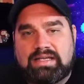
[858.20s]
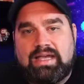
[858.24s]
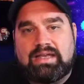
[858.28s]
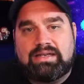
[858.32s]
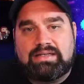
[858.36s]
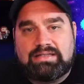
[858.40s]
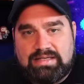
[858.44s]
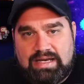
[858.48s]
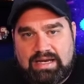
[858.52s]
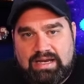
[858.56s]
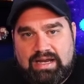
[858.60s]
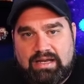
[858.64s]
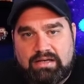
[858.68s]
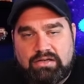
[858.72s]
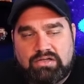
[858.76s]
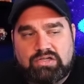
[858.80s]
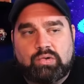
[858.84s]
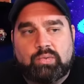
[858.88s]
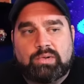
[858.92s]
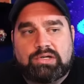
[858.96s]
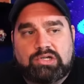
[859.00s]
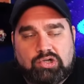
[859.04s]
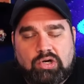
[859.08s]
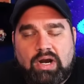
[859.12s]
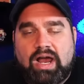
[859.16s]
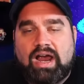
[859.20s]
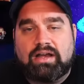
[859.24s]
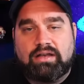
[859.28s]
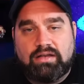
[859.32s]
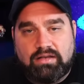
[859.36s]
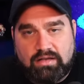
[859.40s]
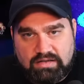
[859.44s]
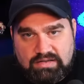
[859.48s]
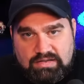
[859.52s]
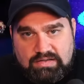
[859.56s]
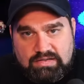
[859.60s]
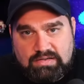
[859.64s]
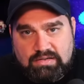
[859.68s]
get Dan to retract
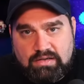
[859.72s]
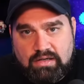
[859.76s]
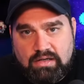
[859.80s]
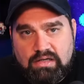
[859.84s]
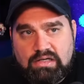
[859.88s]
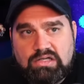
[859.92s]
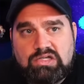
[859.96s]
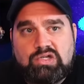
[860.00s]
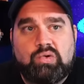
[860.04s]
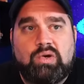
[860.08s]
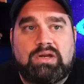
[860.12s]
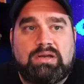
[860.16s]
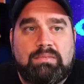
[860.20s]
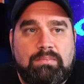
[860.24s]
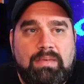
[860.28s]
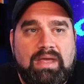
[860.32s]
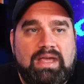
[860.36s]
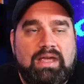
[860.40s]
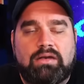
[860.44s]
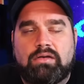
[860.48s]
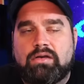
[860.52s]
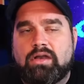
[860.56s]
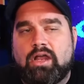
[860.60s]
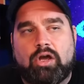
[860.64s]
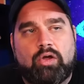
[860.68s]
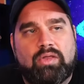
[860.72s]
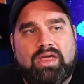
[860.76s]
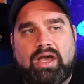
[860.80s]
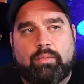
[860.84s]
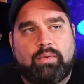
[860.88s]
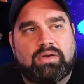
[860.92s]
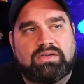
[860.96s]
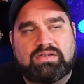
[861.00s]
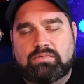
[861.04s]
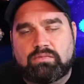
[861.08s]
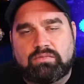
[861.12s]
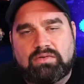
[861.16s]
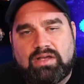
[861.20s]
this. To admit, no, that
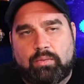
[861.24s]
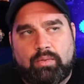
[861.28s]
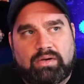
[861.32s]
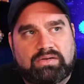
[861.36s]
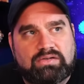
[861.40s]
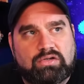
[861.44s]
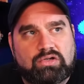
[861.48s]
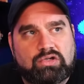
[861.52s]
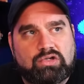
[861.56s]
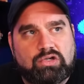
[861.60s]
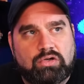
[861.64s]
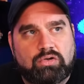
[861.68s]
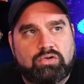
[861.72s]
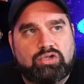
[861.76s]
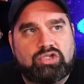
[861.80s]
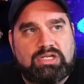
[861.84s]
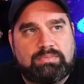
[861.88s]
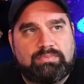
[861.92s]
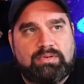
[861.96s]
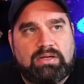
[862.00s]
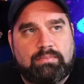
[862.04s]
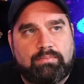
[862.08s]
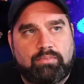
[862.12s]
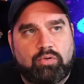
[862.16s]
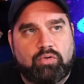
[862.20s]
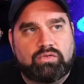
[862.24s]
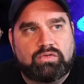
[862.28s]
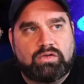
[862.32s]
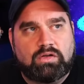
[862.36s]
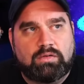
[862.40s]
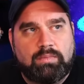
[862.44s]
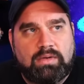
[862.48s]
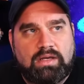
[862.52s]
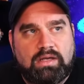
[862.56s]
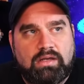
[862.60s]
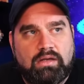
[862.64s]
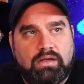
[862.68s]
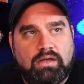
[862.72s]
wasn't true. She
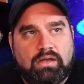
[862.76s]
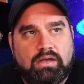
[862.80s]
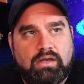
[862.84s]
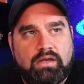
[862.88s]
bamboozled me.